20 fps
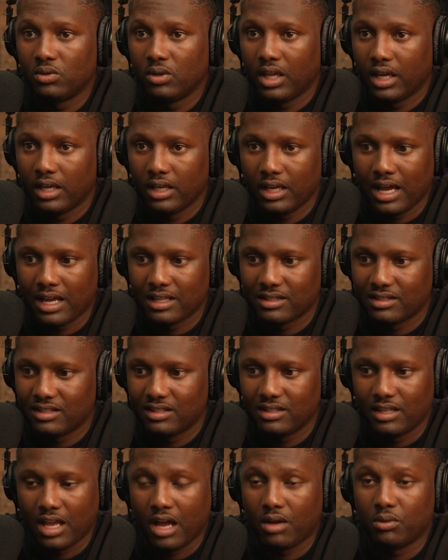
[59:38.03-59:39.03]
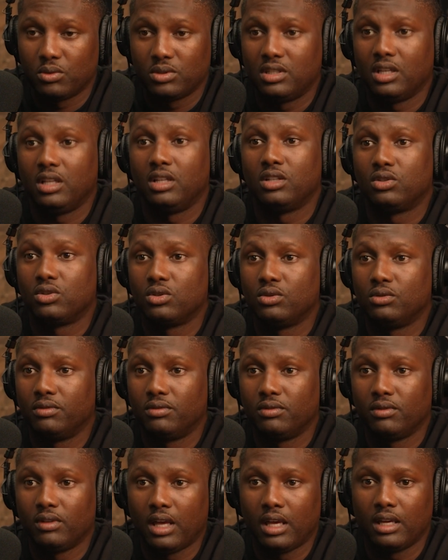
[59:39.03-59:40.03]
Like I would tell the truth.
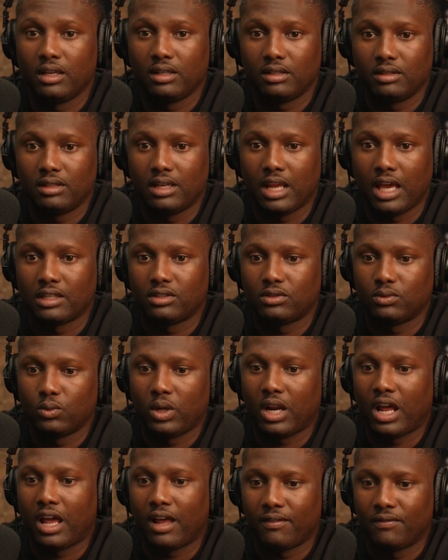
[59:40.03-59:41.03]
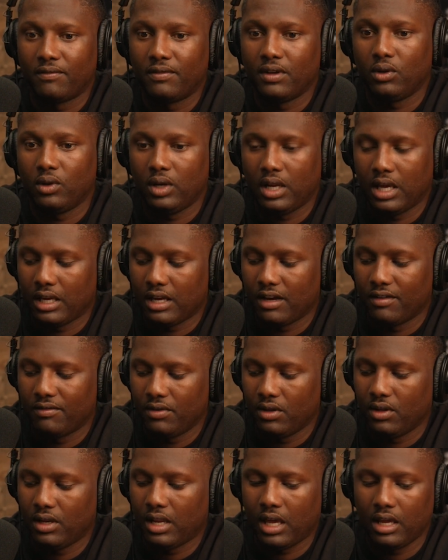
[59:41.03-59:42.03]
Like that's what I felt like. I
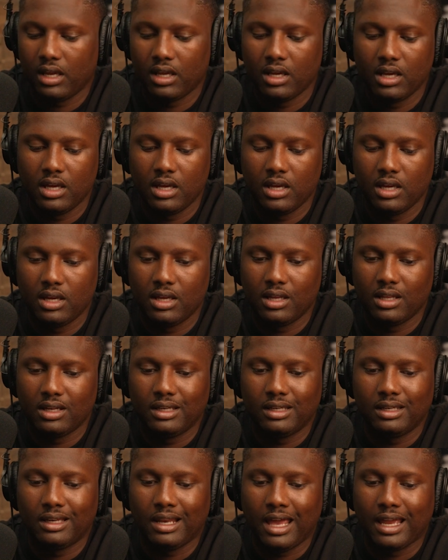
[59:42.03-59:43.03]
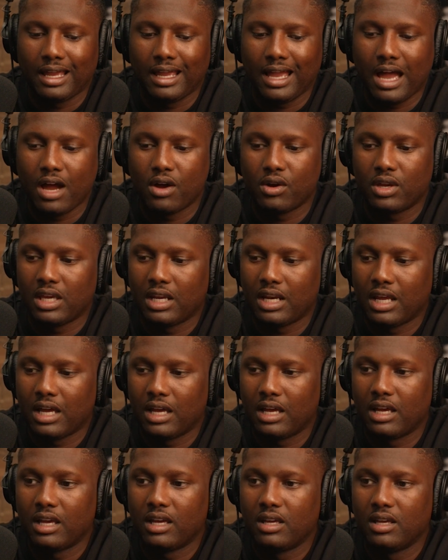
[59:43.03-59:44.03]
felt like how can
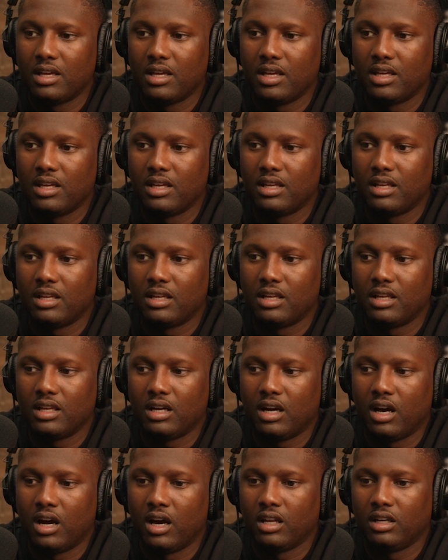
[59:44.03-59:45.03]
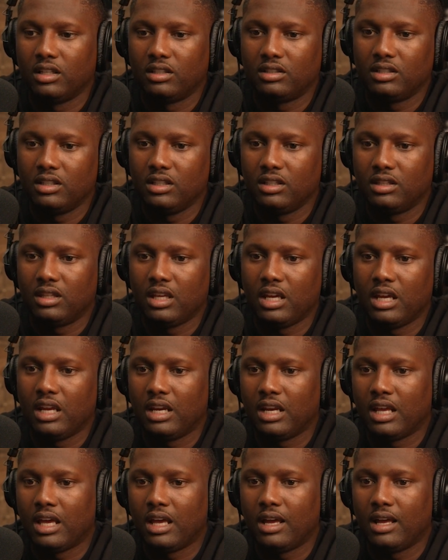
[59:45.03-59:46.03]
I honestly
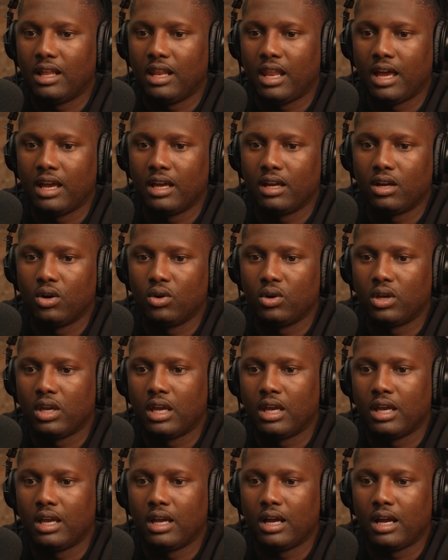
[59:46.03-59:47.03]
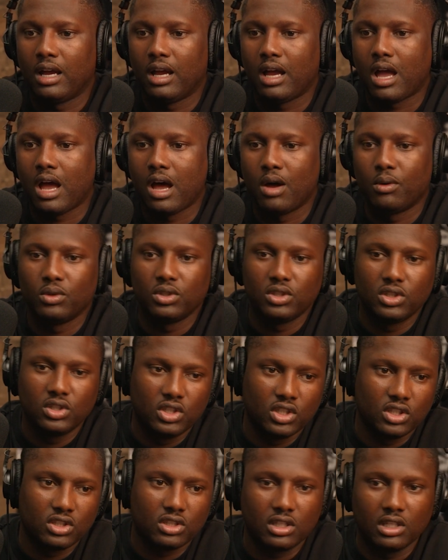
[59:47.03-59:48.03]
think that like, okay, I was
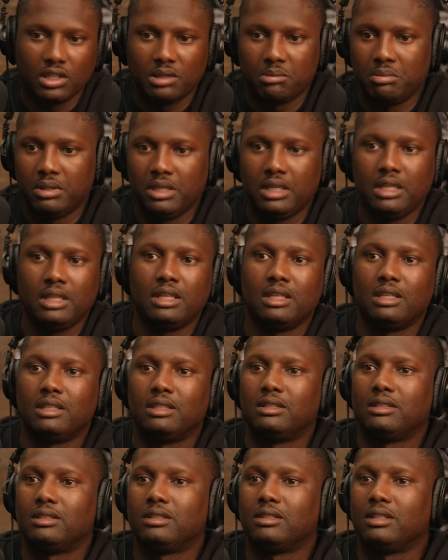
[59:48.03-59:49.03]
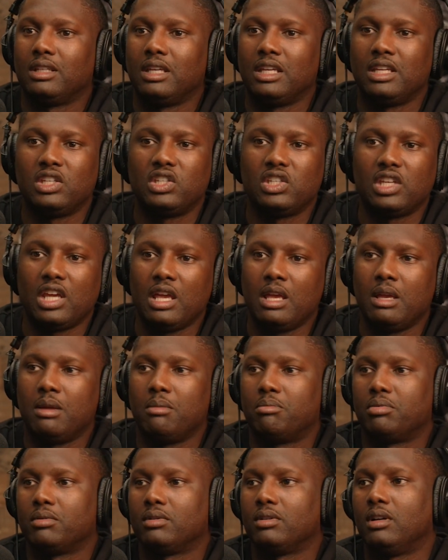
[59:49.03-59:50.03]
just gonna be this in
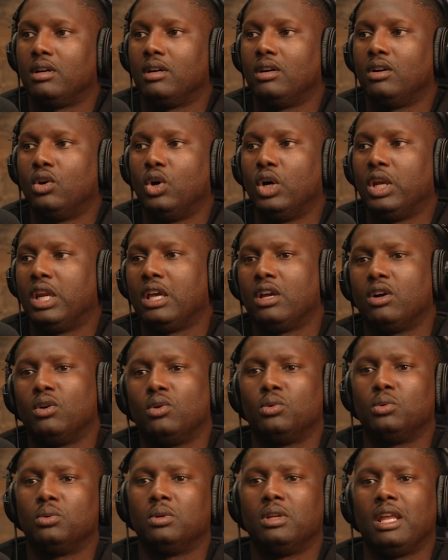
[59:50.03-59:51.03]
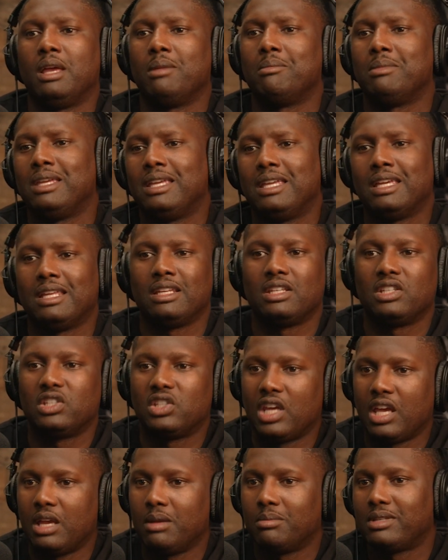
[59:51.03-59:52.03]
shape, or they gonna let me get in
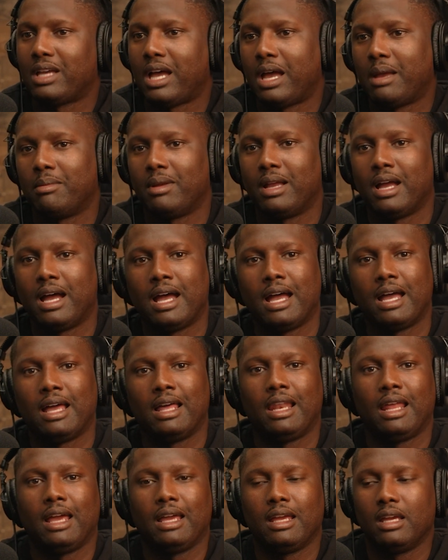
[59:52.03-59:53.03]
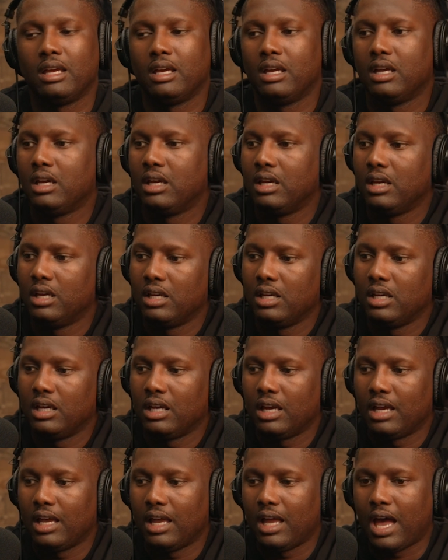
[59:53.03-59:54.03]
shape type guy. Like
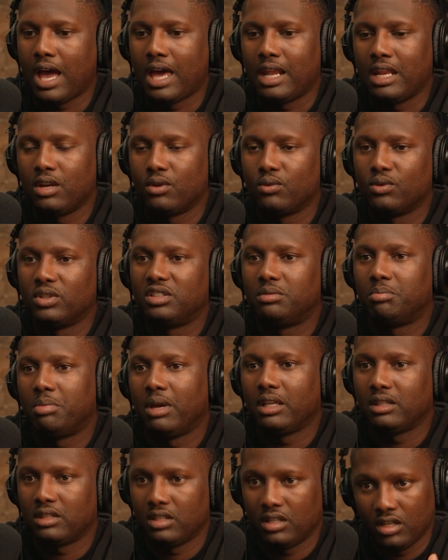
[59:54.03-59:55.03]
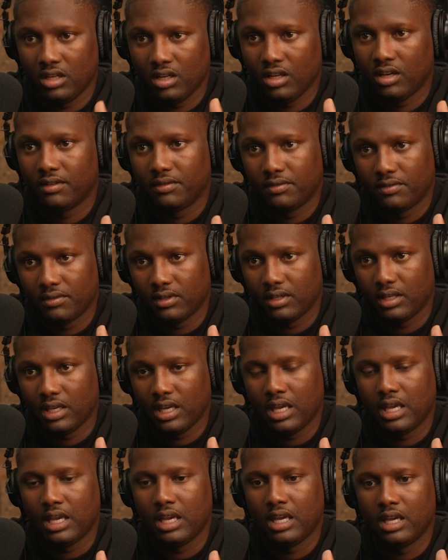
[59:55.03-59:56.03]
I didn't respect it enough,
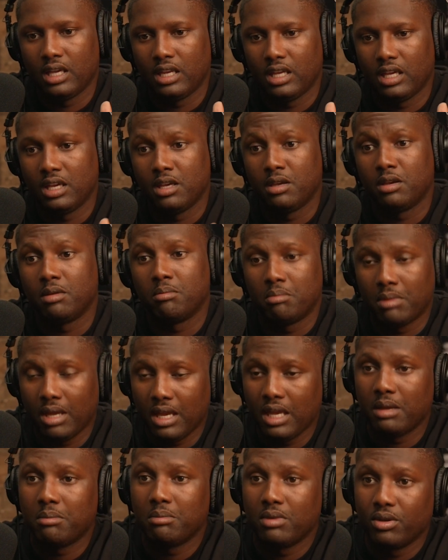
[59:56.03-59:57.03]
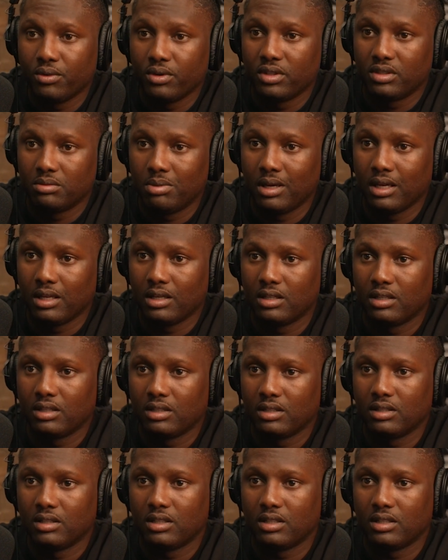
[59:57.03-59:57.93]
and it made me respect it.